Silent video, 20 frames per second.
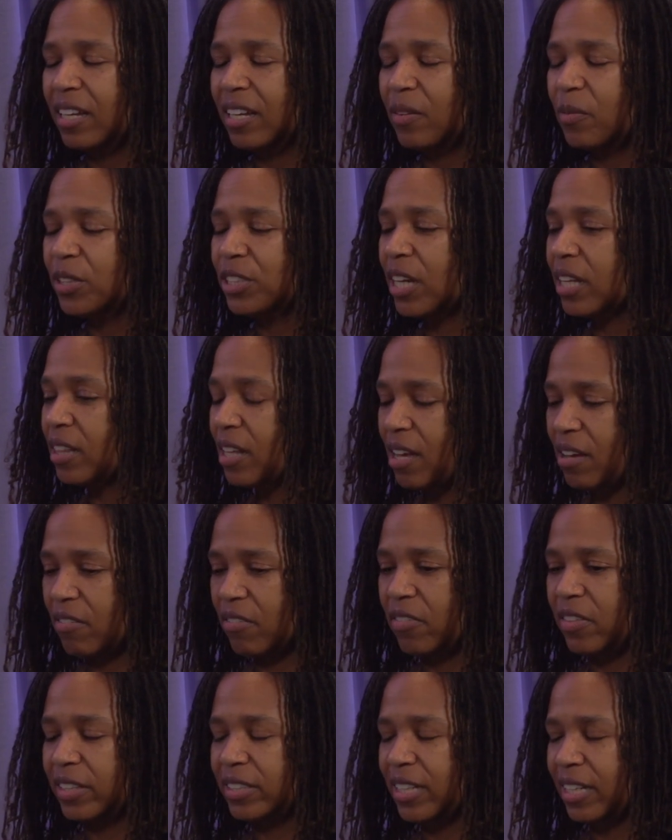which I
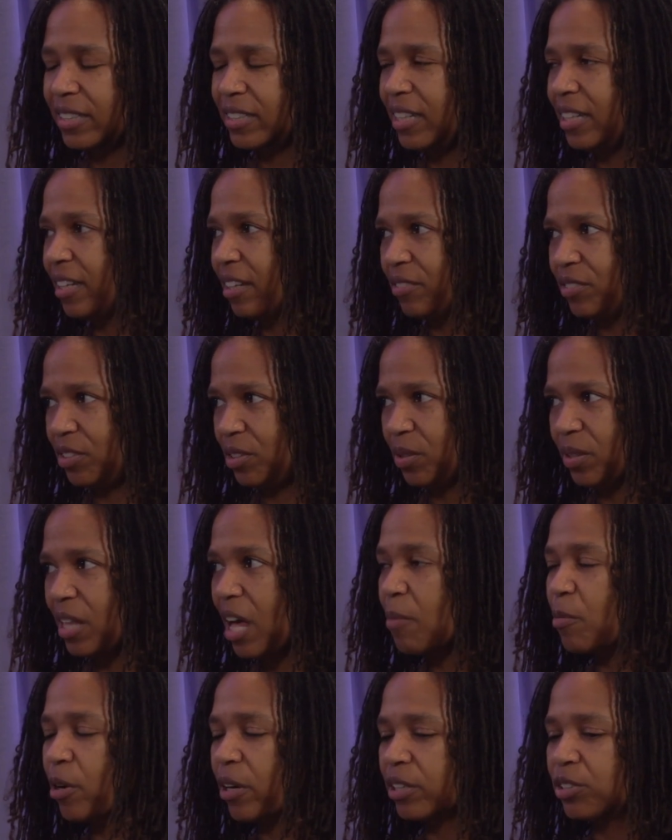love. The technique gives you a
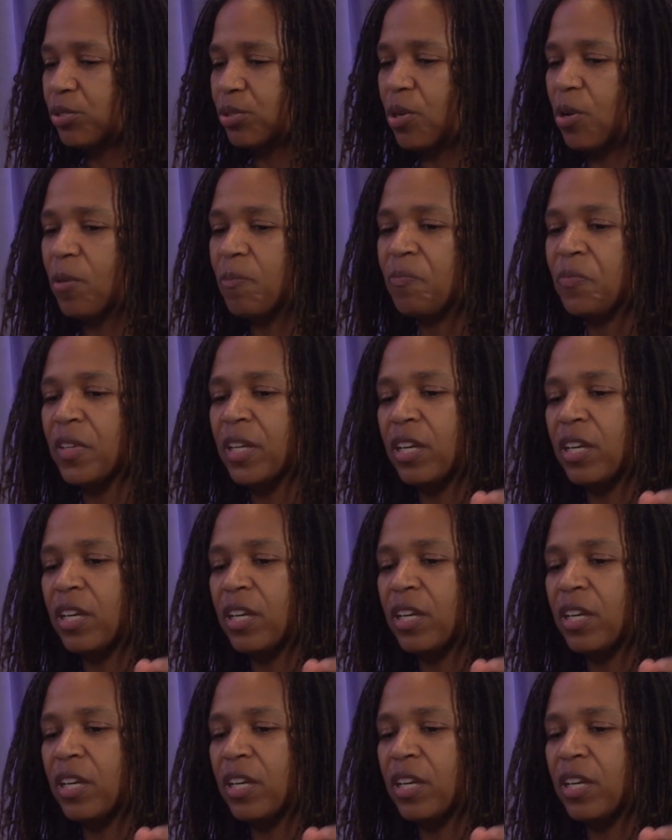lot more control.